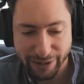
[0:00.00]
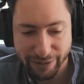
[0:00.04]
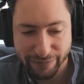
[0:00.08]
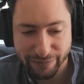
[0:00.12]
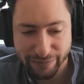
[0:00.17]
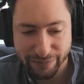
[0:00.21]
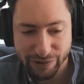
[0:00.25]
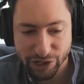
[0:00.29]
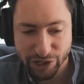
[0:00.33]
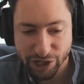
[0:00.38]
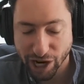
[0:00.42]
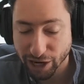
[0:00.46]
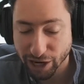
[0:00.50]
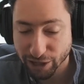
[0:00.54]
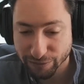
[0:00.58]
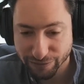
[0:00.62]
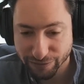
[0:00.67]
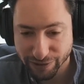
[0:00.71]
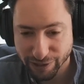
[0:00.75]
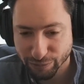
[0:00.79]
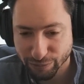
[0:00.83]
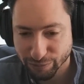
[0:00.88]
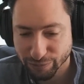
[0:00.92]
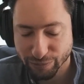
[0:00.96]

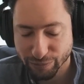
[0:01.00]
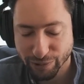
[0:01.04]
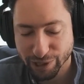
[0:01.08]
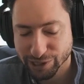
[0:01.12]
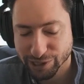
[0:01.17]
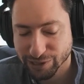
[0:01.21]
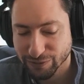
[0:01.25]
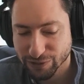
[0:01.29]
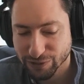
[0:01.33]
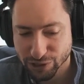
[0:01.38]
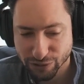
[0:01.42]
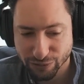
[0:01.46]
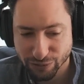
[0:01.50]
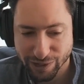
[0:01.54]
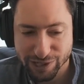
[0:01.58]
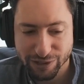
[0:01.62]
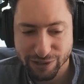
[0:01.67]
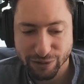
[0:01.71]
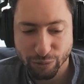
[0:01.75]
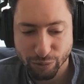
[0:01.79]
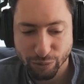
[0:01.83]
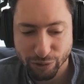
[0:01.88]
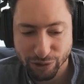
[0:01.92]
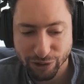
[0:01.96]
geography relative to the rest
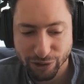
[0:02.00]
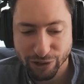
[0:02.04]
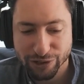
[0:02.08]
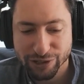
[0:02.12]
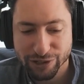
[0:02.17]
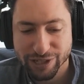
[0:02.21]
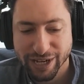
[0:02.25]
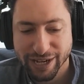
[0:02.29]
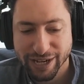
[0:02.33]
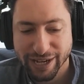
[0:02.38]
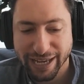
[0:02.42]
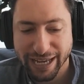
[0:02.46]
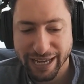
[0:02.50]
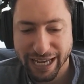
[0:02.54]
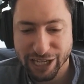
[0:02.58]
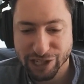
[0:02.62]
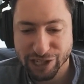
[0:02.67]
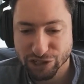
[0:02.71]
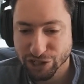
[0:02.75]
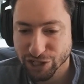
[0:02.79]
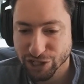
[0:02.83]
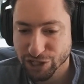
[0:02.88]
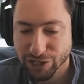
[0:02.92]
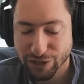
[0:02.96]
of the world,
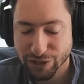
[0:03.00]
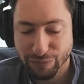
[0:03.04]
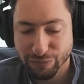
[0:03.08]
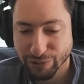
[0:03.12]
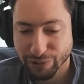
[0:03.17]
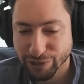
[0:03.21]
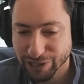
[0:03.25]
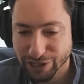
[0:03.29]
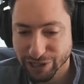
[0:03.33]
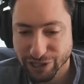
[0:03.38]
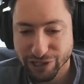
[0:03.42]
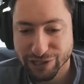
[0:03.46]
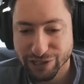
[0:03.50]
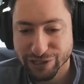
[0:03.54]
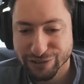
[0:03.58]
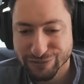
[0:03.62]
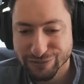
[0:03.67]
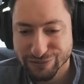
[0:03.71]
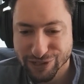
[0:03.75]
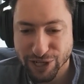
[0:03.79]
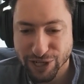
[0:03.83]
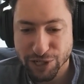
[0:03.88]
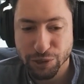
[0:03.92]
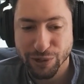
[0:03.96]
is just in a pretty good
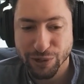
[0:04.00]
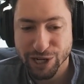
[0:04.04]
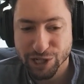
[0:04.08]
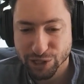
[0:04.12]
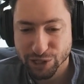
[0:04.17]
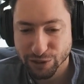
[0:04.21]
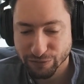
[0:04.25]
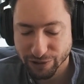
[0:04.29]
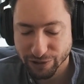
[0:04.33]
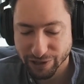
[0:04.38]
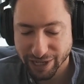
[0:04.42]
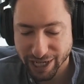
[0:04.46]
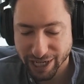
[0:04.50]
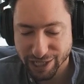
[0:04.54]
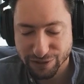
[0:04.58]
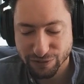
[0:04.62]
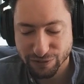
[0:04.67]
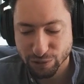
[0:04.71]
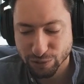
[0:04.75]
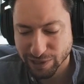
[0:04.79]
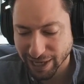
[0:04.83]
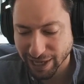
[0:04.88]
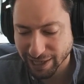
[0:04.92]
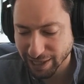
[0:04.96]
situation for the next
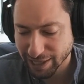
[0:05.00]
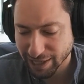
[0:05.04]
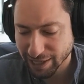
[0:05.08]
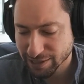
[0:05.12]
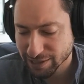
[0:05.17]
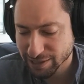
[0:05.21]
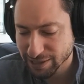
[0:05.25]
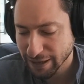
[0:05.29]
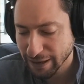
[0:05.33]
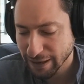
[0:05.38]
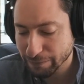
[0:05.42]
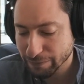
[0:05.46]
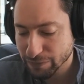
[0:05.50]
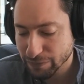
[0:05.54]
few decades.